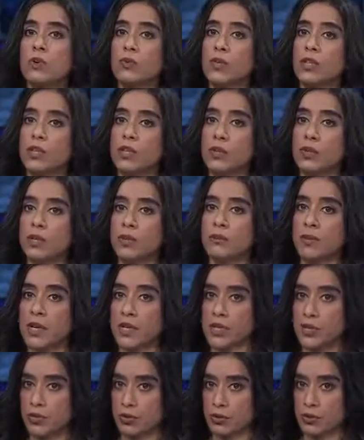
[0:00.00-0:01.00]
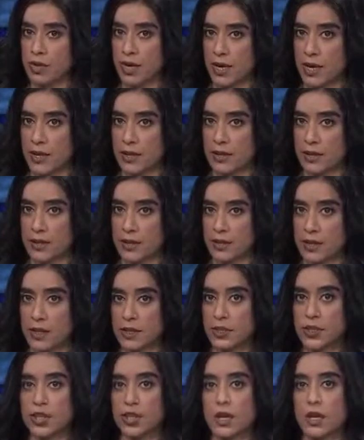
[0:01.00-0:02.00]
we're joined by two guests.
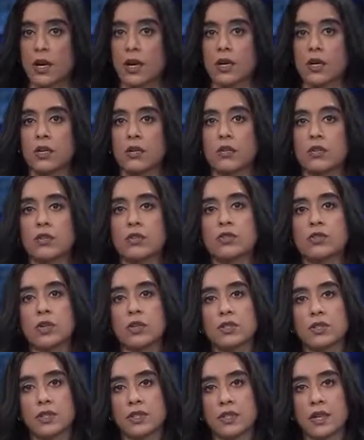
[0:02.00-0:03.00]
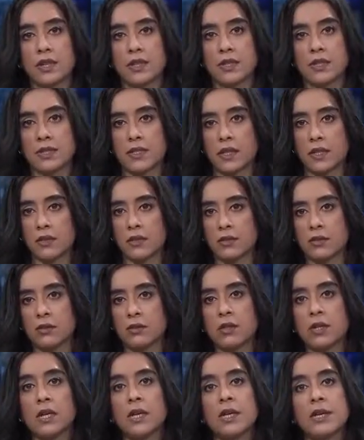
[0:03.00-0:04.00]
In Chicago, Dr. Zahir
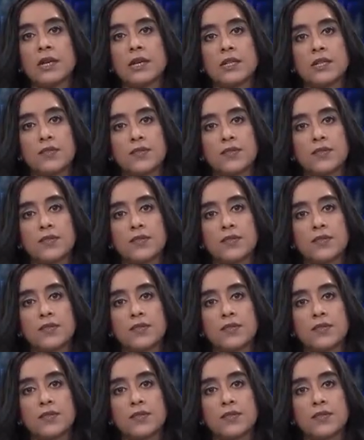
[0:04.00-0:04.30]
Sahloul is